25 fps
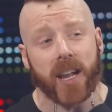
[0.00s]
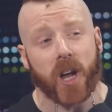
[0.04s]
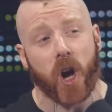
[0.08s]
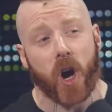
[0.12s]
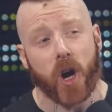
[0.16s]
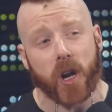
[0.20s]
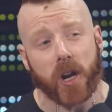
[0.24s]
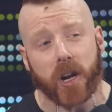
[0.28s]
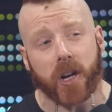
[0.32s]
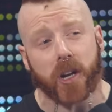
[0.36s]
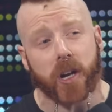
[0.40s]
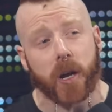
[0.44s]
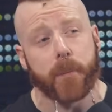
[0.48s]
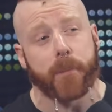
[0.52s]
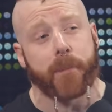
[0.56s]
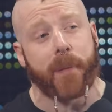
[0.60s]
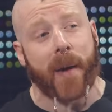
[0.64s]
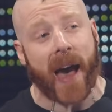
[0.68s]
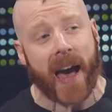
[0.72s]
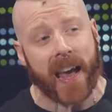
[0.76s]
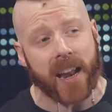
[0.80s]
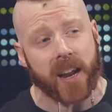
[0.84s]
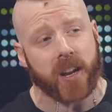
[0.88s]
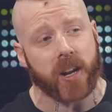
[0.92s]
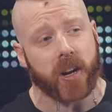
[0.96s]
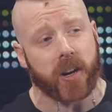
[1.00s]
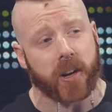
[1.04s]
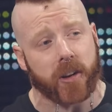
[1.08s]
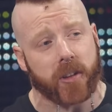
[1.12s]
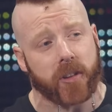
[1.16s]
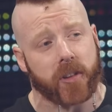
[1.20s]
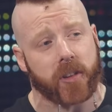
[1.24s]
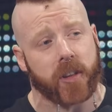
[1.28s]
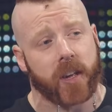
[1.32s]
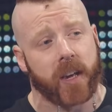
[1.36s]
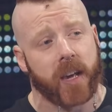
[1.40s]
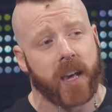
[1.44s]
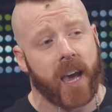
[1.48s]
other
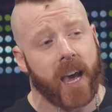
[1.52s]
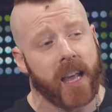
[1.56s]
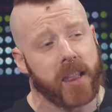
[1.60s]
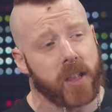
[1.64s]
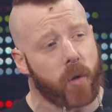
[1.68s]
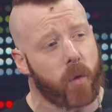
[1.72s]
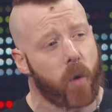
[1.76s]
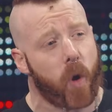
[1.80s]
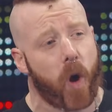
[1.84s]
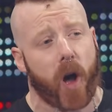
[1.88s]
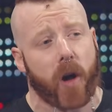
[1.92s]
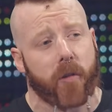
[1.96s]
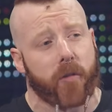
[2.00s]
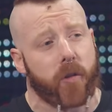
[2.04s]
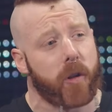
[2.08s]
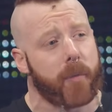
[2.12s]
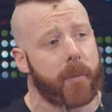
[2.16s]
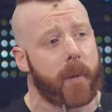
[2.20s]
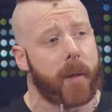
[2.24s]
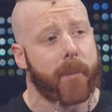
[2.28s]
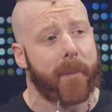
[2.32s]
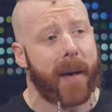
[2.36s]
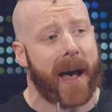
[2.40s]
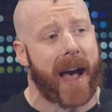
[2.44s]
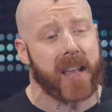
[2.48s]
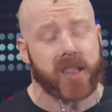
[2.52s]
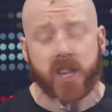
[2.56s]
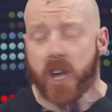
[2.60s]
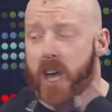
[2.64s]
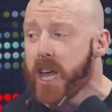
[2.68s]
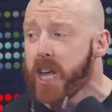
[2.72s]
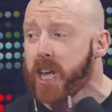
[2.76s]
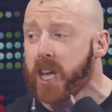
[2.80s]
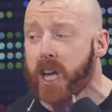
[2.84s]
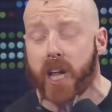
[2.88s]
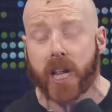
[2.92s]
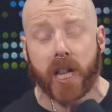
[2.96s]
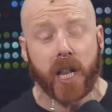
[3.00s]
competitors in the Royal Rumble match,
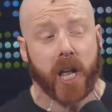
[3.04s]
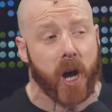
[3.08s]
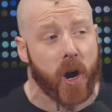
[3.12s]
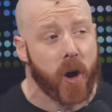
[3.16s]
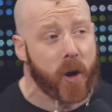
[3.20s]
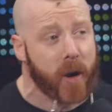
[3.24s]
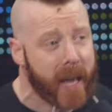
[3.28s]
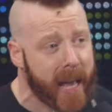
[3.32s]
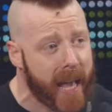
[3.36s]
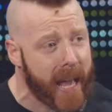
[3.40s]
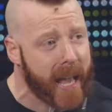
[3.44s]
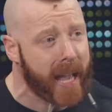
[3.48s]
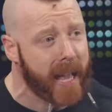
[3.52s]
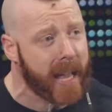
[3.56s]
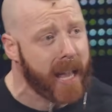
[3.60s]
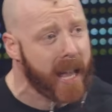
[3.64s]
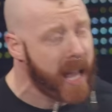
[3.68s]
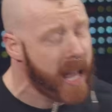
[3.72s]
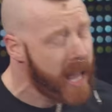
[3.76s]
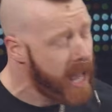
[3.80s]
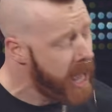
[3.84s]
including